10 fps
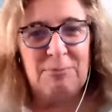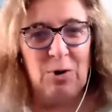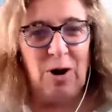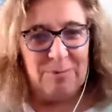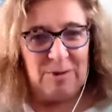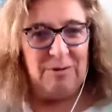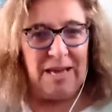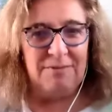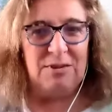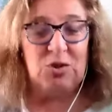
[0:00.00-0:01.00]
or, they
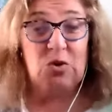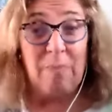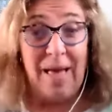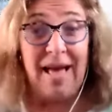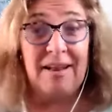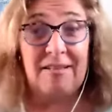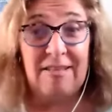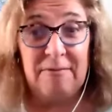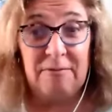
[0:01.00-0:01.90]
have these dramatic life